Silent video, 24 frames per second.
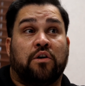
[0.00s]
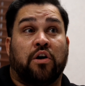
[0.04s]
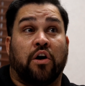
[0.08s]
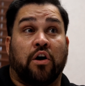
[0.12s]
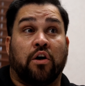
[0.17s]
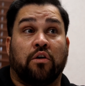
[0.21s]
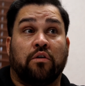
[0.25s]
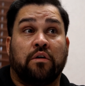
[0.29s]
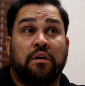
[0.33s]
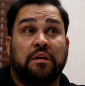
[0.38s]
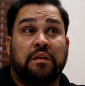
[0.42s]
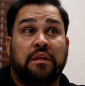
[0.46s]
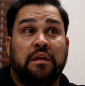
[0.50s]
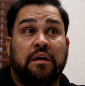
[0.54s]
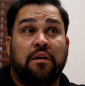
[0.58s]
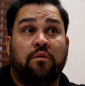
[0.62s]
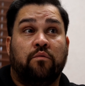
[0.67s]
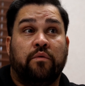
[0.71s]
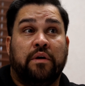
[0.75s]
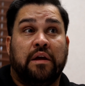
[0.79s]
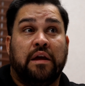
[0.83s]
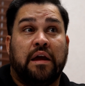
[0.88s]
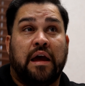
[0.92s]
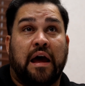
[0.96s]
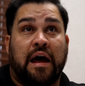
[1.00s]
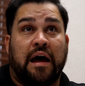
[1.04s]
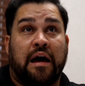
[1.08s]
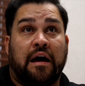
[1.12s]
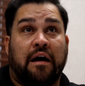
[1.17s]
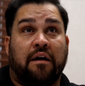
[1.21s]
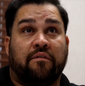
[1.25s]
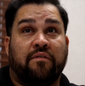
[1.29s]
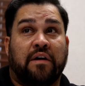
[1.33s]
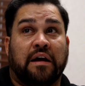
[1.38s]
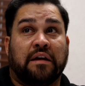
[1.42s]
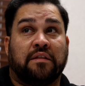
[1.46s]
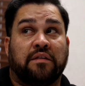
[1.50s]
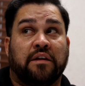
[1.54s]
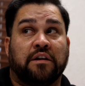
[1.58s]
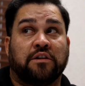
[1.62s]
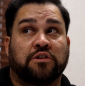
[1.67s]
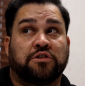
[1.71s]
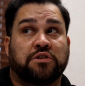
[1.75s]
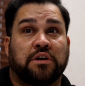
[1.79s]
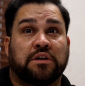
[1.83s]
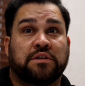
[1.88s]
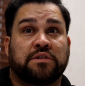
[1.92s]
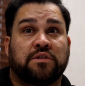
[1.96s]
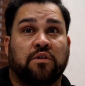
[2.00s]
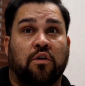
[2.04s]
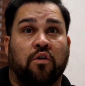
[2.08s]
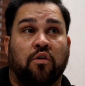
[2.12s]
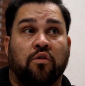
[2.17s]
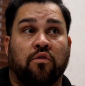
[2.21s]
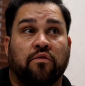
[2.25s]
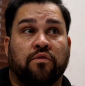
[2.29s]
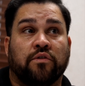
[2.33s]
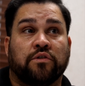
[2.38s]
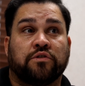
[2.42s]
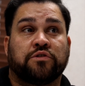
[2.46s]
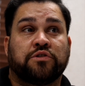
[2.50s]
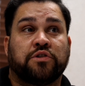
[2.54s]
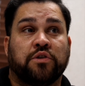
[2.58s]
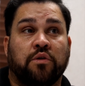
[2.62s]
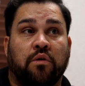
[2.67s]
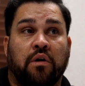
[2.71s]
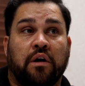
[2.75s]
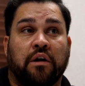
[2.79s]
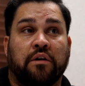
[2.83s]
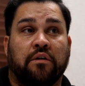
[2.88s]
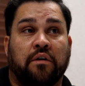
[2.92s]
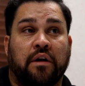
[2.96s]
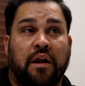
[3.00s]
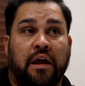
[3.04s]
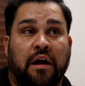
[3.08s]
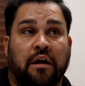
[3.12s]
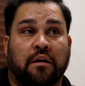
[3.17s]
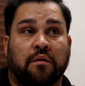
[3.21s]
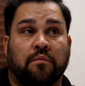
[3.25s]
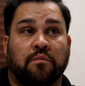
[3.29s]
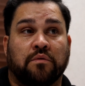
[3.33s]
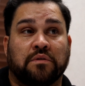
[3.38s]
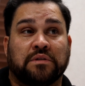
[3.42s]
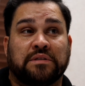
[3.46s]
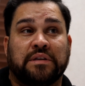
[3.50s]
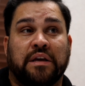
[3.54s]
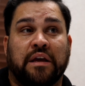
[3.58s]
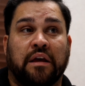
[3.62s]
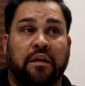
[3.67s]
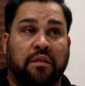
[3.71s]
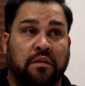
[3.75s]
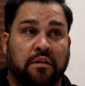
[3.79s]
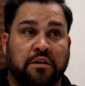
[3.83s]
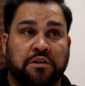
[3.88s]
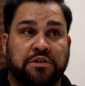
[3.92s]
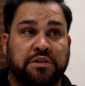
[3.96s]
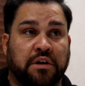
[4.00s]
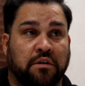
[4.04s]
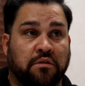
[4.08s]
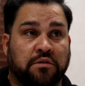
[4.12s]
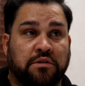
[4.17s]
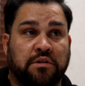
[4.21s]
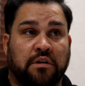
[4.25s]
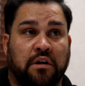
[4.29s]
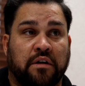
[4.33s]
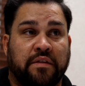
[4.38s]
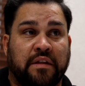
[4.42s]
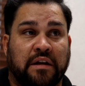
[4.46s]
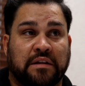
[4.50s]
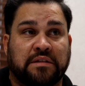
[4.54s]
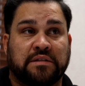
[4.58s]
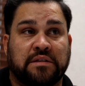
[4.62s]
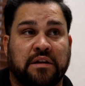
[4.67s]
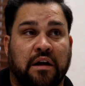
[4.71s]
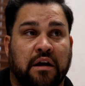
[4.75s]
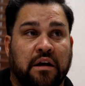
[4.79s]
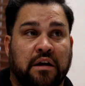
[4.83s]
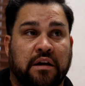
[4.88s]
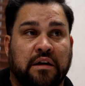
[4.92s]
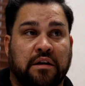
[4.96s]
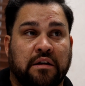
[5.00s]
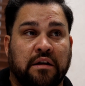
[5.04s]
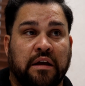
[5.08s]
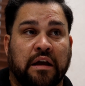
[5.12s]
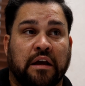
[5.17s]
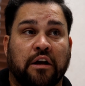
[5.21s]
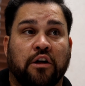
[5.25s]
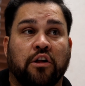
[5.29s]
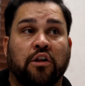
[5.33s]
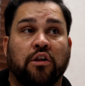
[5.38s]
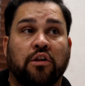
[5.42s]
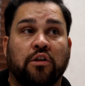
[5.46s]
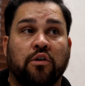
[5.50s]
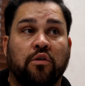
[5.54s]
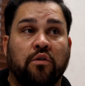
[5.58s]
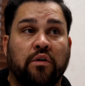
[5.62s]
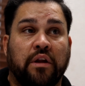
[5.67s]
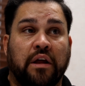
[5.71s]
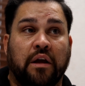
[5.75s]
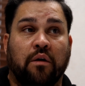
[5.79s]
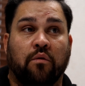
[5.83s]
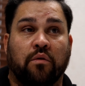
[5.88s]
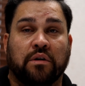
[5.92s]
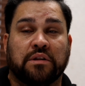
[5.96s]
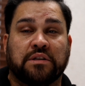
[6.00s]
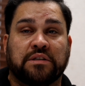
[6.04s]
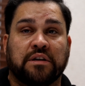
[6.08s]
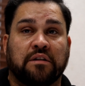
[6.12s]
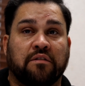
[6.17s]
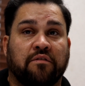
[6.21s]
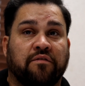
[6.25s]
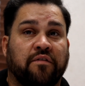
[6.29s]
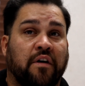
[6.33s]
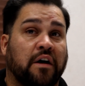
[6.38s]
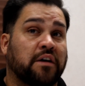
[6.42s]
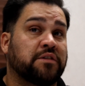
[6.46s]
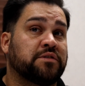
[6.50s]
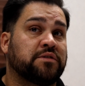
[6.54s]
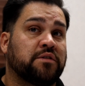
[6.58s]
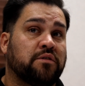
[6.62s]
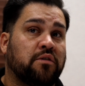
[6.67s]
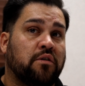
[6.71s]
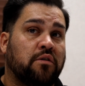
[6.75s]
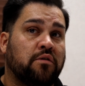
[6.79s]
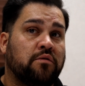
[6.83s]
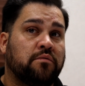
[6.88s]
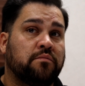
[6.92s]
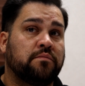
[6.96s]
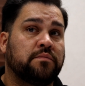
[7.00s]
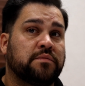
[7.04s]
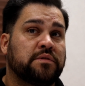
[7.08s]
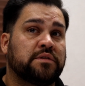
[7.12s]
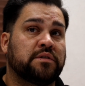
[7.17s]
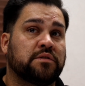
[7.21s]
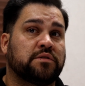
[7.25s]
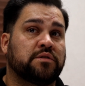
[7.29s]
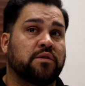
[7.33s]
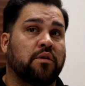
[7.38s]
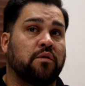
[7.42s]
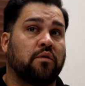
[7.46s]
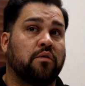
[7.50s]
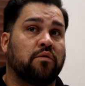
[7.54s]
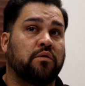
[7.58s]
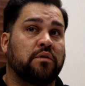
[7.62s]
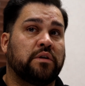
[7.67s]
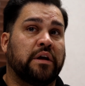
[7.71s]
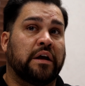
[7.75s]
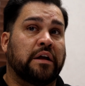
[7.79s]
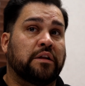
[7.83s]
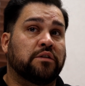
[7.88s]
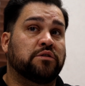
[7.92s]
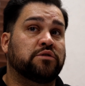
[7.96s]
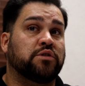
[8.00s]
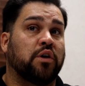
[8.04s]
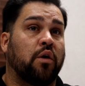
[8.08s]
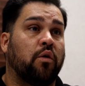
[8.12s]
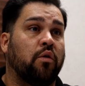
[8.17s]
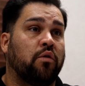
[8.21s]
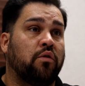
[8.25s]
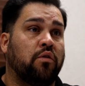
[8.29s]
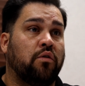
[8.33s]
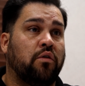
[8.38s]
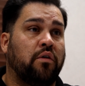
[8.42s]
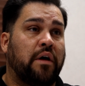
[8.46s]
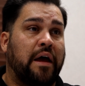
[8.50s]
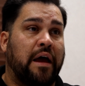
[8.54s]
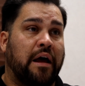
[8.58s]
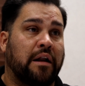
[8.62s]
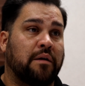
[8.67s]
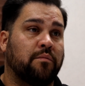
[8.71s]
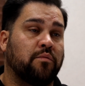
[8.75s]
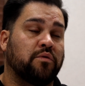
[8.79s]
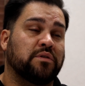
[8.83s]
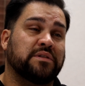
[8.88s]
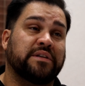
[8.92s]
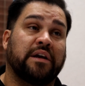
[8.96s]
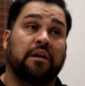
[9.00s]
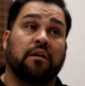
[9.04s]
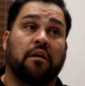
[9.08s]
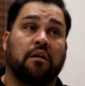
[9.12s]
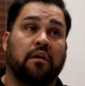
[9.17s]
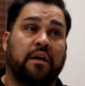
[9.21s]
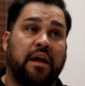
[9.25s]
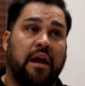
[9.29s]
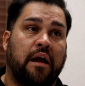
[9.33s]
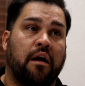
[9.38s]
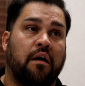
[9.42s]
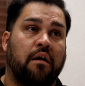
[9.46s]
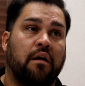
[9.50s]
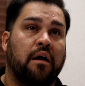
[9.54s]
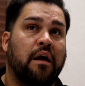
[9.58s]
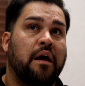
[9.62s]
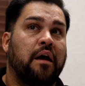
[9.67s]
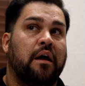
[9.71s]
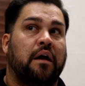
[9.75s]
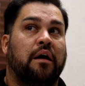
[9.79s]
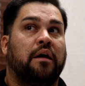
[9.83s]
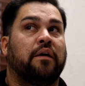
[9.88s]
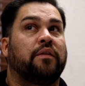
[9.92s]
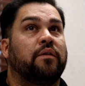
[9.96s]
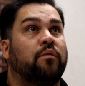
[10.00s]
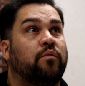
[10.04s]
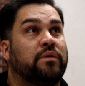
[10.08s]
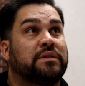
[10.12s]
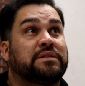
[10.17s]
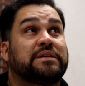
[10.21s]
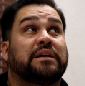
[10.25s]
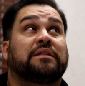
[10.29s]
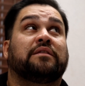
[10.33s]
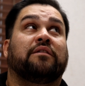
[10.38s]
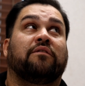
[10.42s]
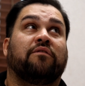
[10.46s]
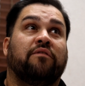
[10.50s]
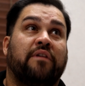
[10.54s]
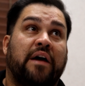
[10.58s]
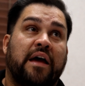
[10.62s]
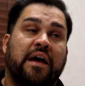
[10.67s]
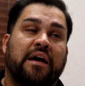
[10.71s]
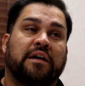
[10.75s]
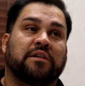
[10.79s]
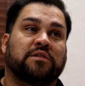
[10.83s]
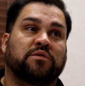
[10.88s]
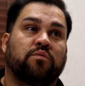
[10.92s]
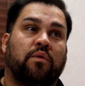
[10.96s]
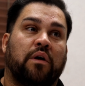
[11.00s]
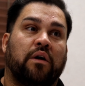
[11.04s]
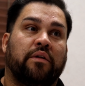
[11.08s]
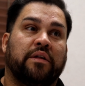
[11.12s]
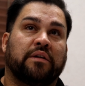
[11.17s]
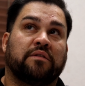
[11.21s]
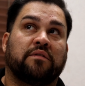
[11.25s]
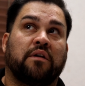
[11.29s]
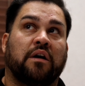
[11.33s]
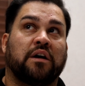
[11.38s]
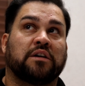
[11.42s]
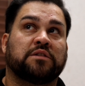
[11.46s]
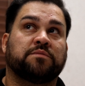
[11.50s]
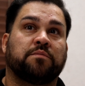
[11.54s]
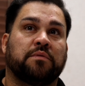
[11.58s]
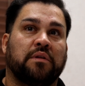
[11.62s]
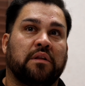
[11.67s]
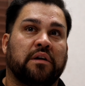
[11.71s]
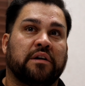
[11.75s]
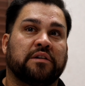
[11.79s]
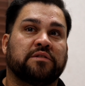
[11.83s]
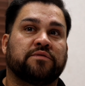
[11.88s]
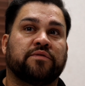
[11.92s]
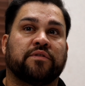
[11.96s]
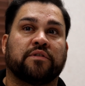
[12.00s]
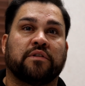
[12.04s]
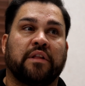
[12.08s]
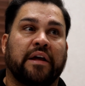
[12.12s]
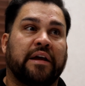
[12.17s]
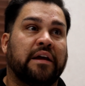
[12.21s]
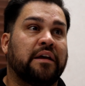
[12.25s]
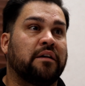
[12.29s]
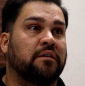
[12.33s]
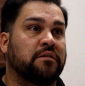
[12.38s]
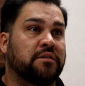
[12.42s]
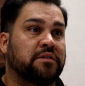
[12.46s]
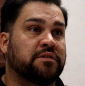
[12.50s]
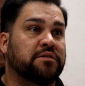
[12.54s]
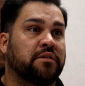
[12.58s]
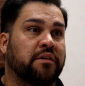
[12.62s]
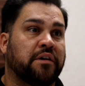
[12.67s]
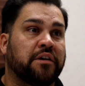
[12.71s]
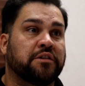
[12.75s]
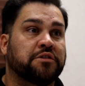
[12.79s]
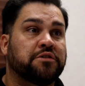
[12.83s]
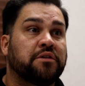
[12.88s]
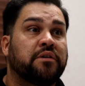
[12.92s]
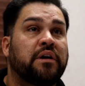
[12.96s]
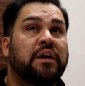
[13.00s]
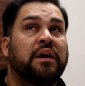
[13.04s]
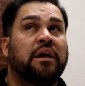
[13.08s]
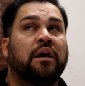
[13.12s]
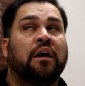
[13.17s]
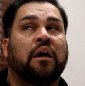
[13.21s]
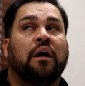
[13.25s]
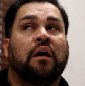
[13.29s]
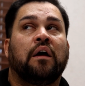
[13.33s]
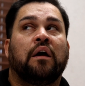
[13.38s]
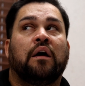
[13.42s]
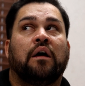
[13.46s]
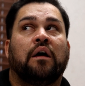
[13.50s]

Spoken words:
Currently, we have, I think, just over 200 animals in the shelter, and that's not including what's in foster homes. So in total, animals in our care, and then what's at the vet as well that's hospitalized for like illness or injury,